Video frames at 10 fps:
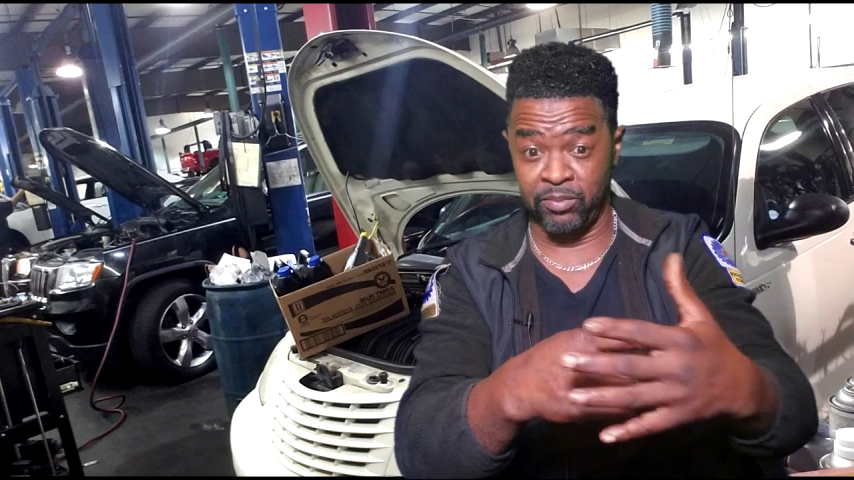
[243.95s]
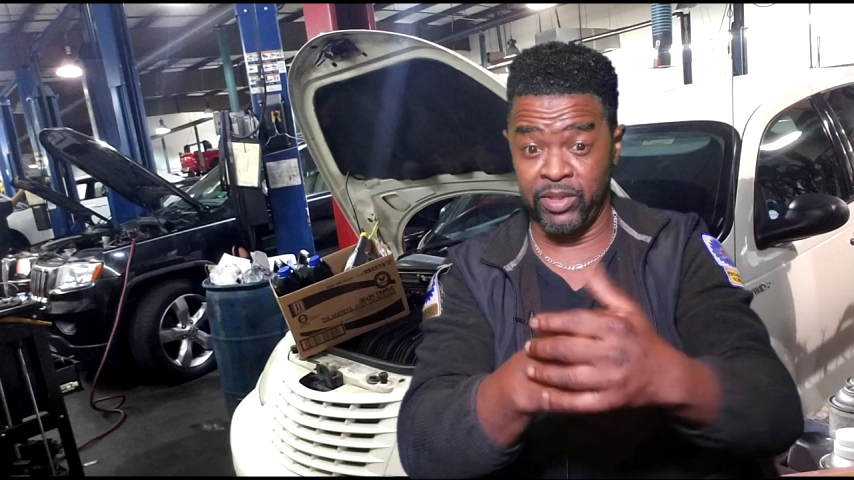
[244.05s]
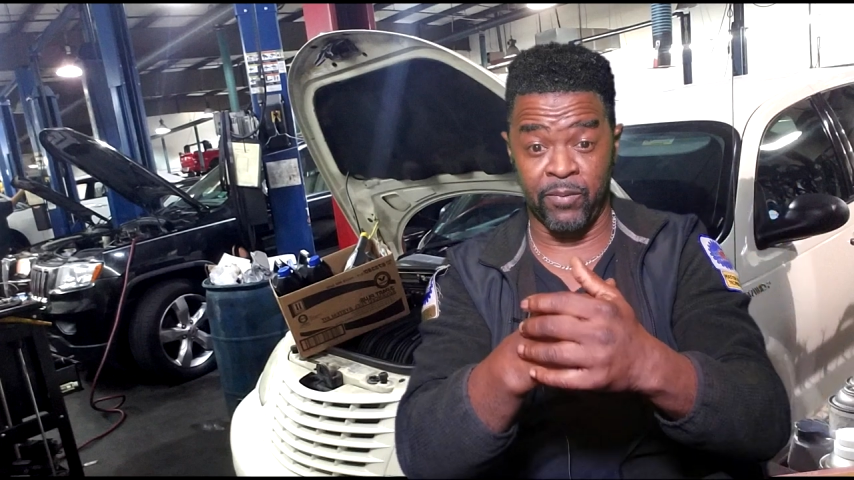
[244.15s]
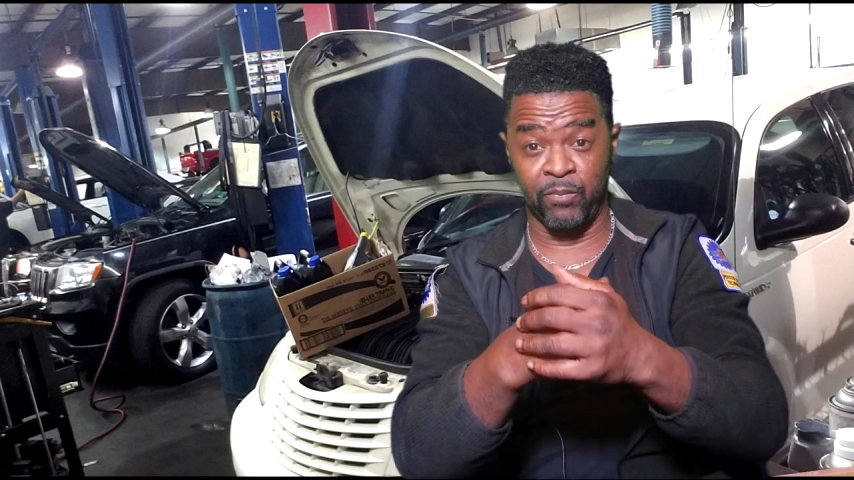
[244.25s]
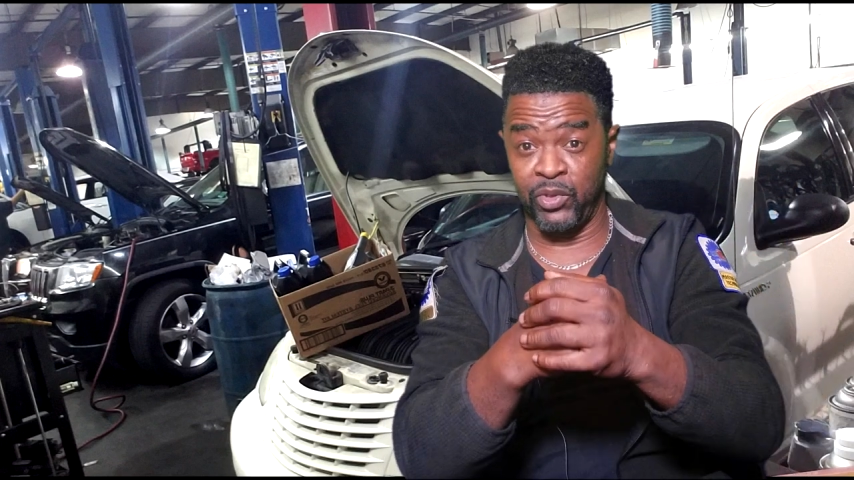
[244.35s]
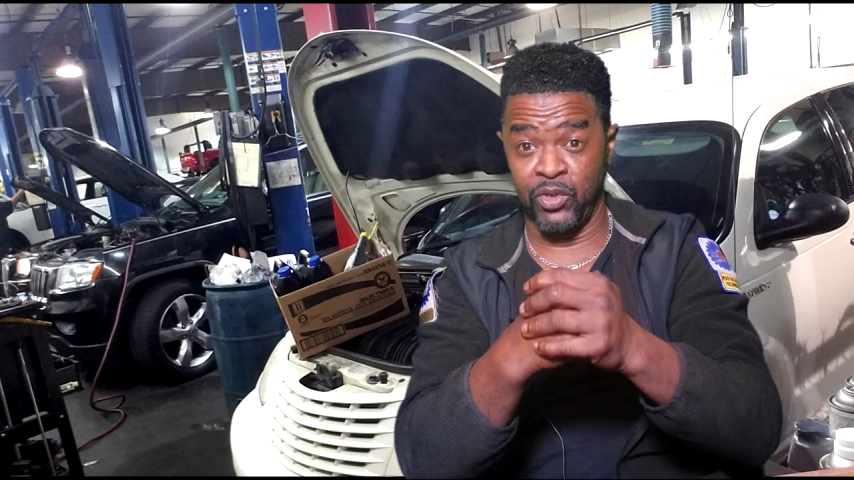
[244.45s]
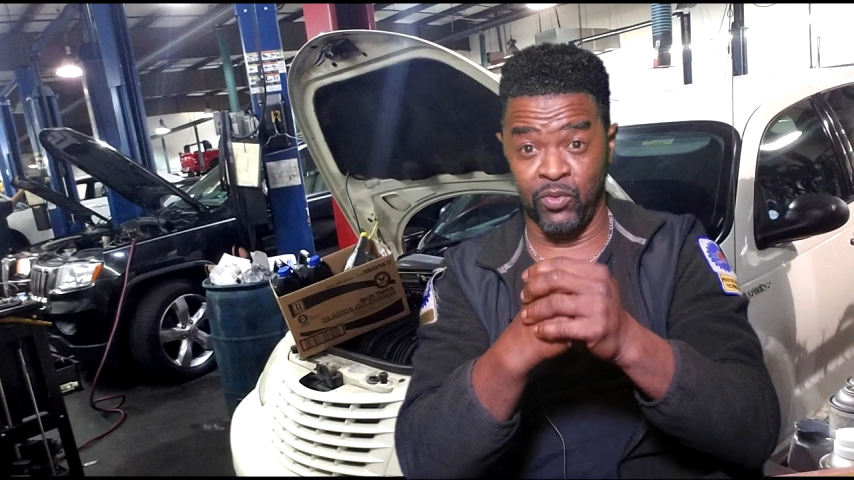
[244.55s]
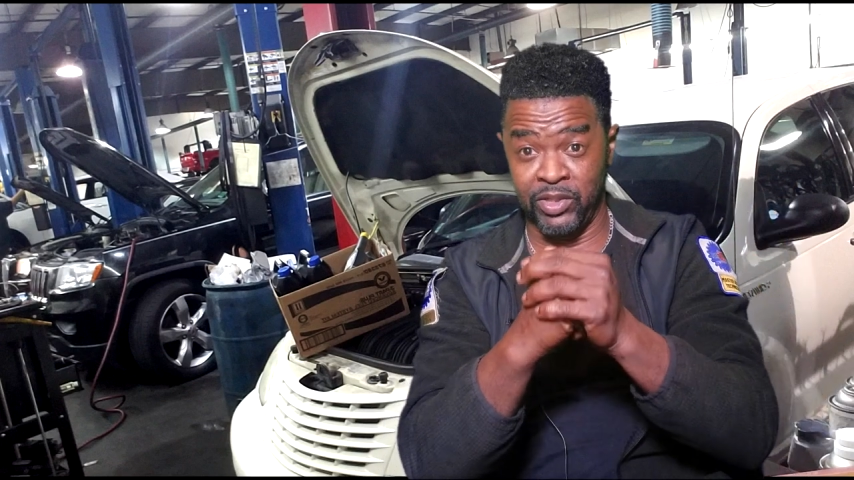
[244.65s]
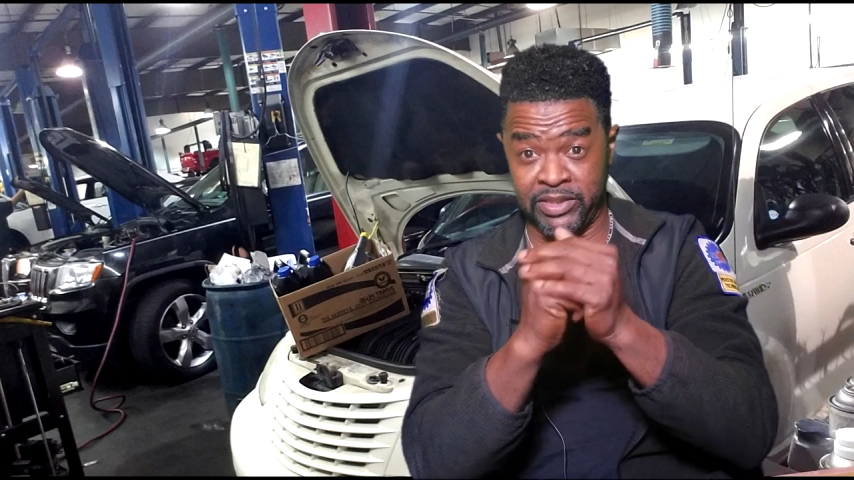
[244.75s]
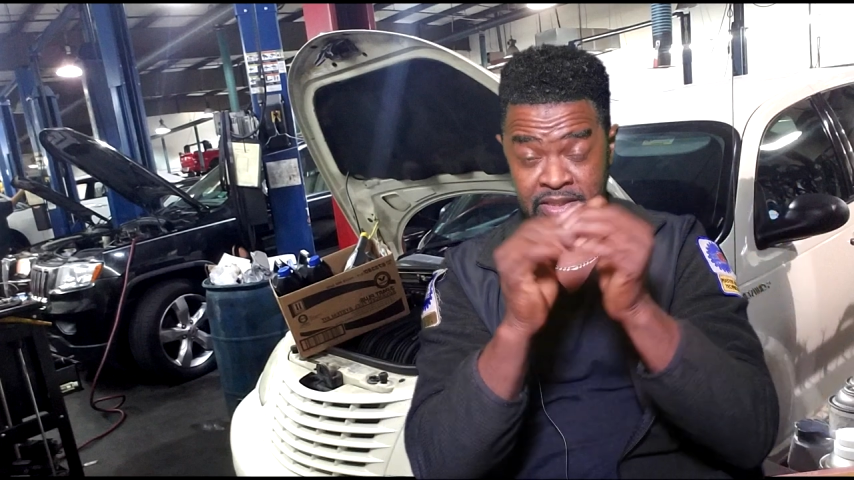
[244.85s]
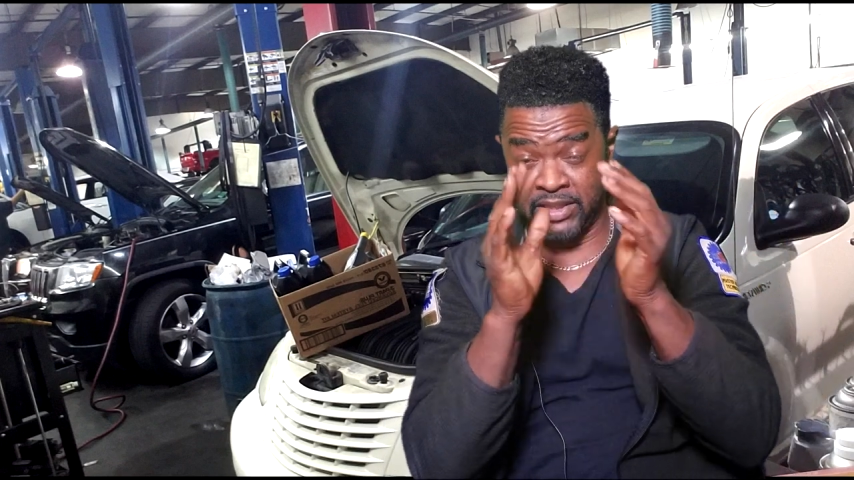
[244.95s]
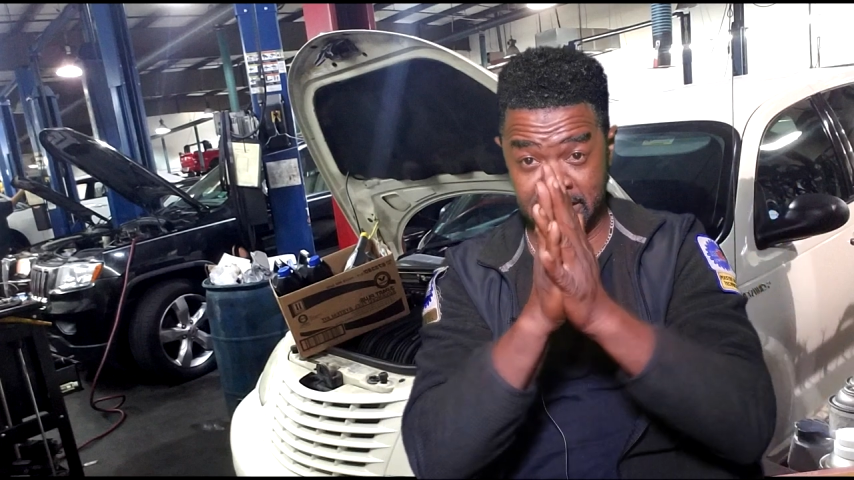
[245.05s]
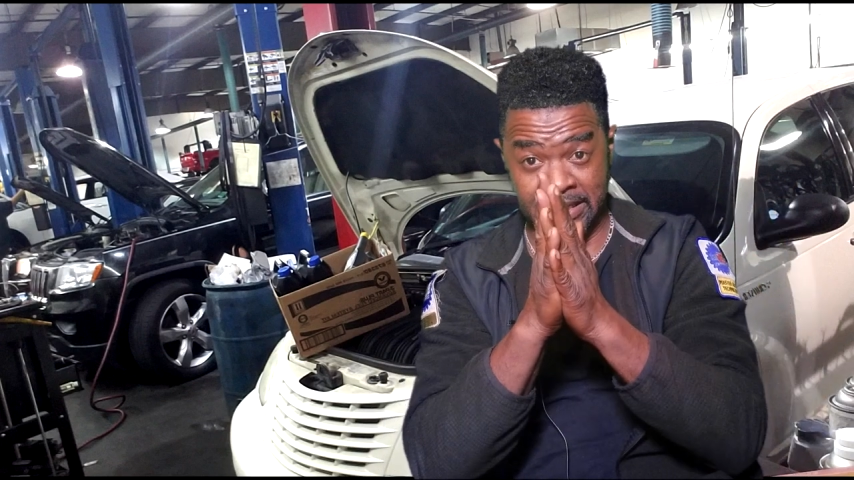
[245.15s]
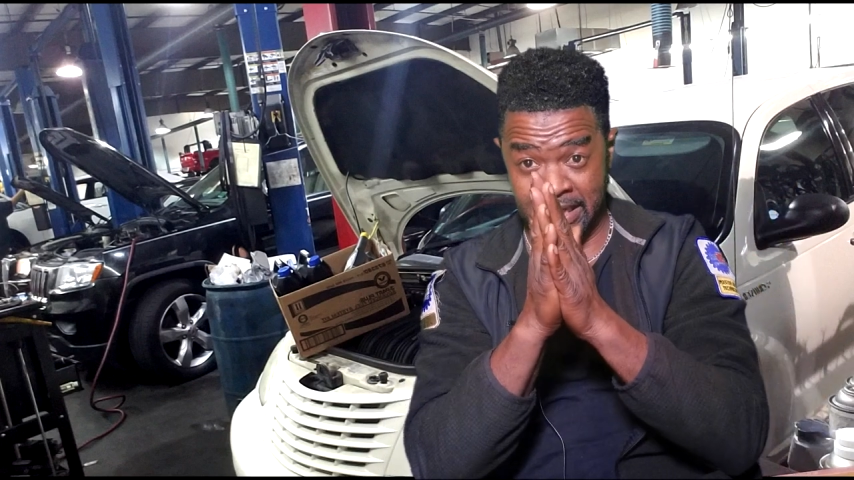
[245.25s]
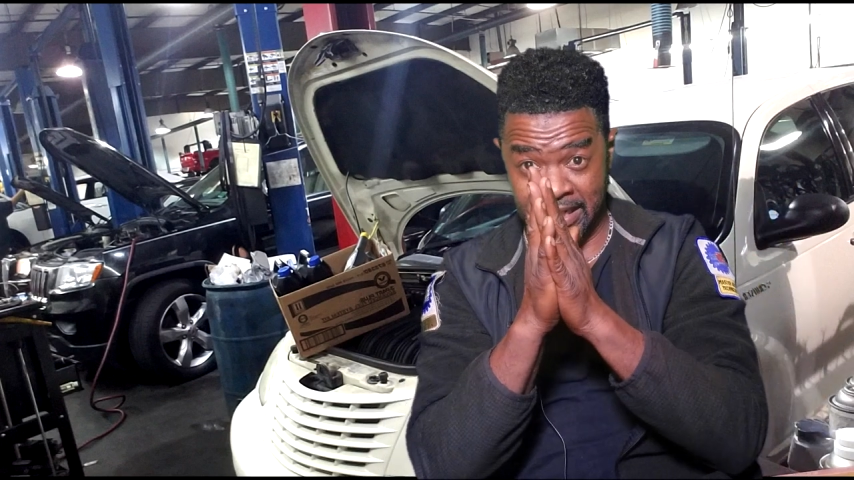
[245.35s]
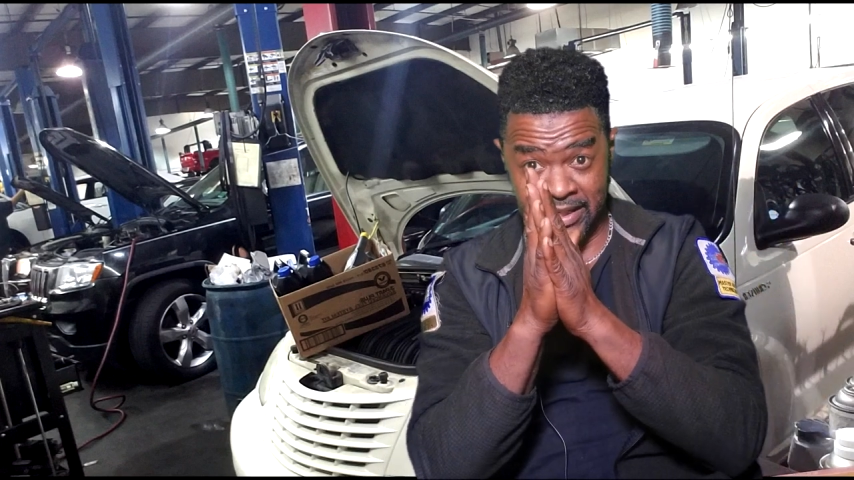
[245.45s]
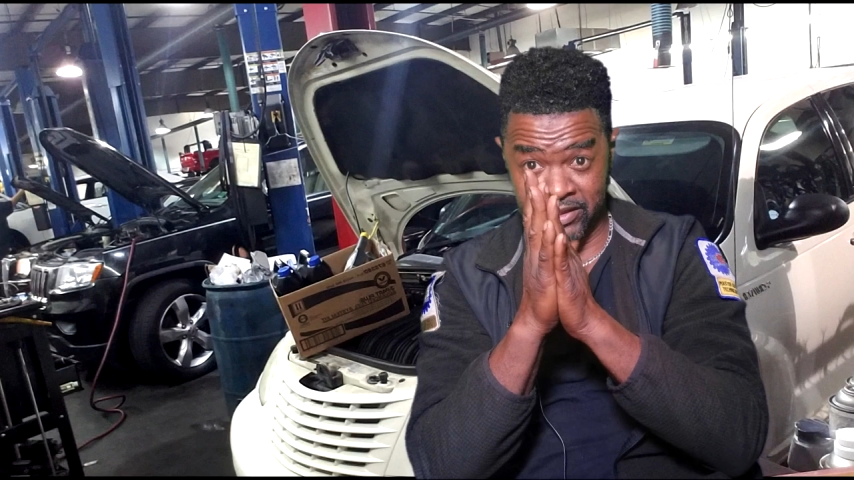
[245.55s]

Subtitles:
but once they get in the hands